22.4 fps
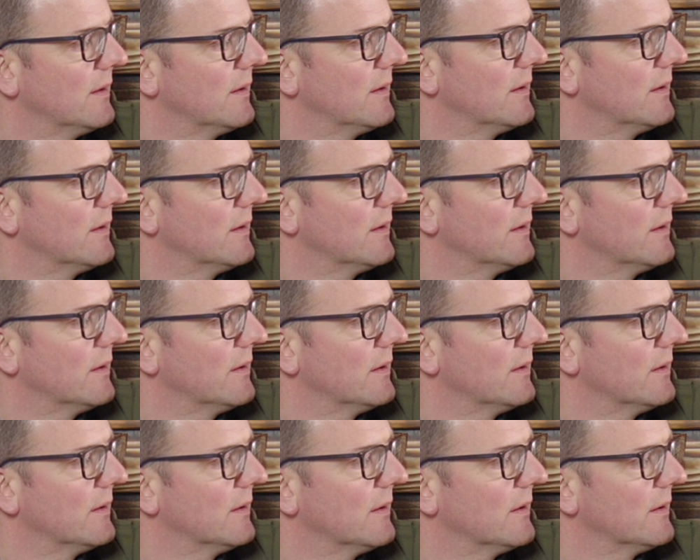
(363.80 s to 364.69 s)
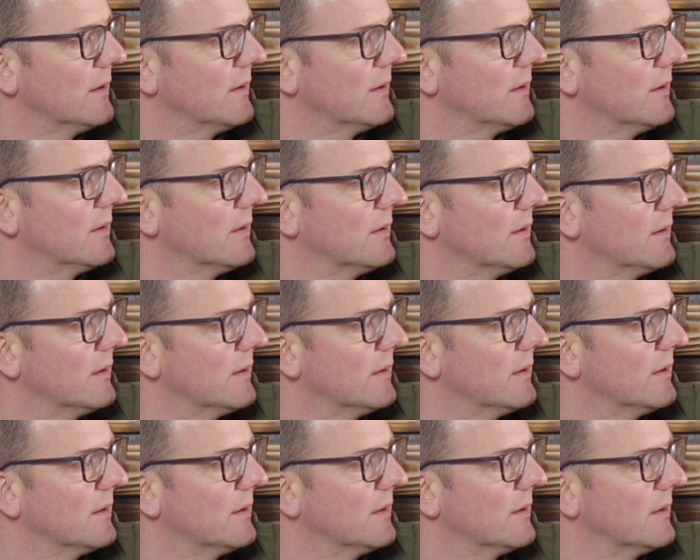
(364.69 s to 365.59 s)

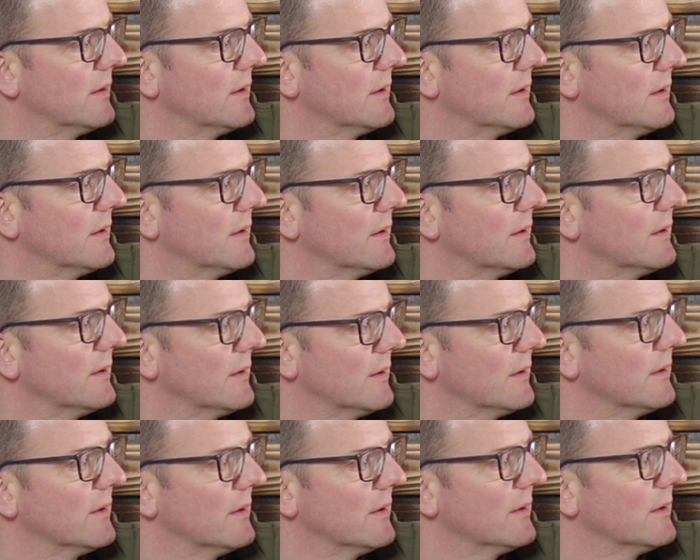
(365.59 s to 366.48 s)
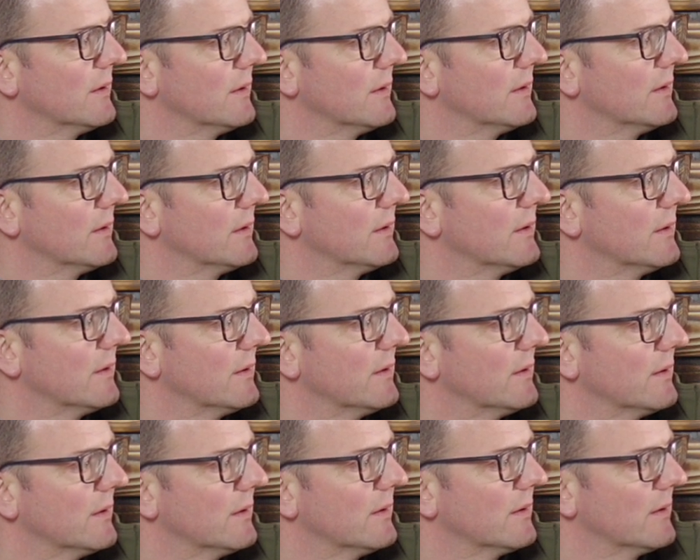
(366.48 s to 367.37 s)

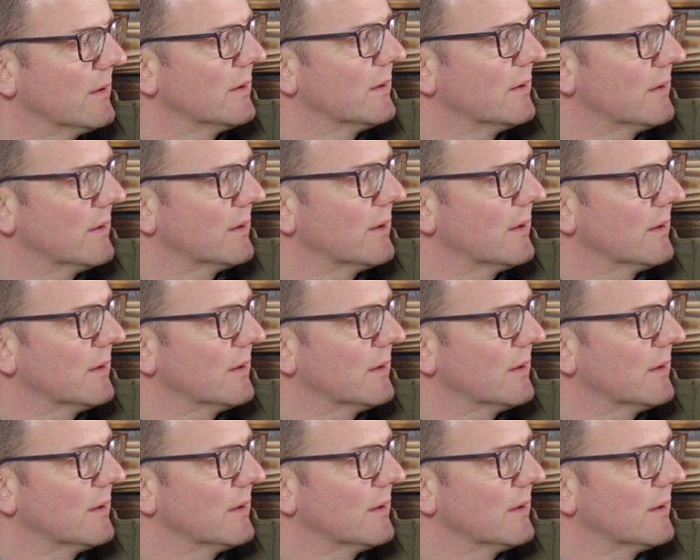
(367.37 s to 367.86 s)
(not speaking)